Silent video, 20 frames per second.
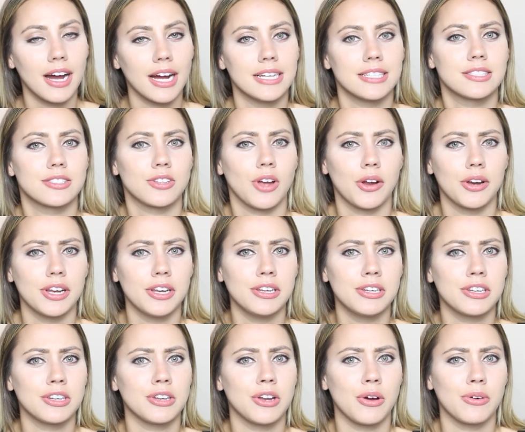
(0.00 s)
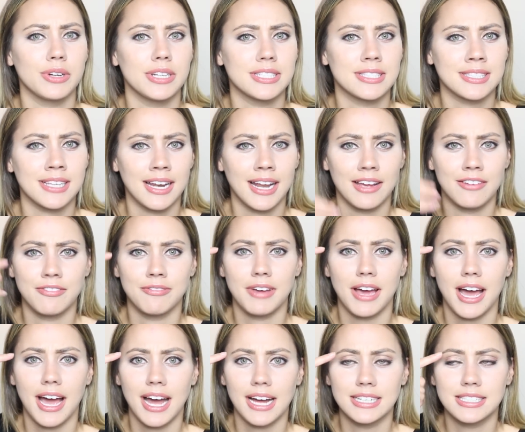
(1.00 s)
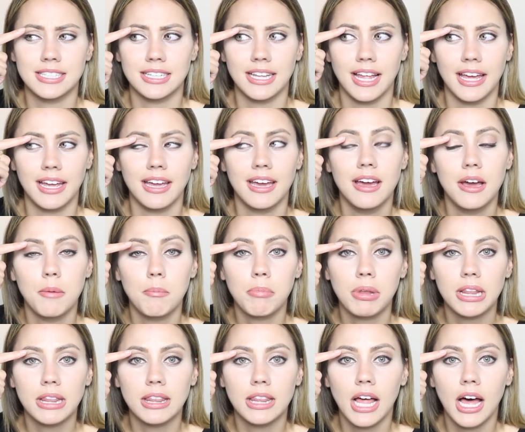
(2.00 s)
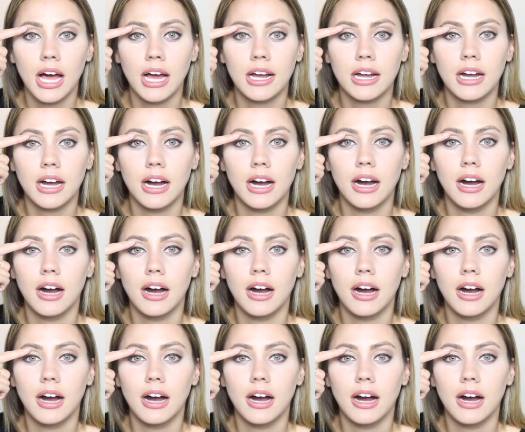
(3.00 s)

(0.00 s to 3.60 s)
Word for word: I started to notice that I've had to like pluck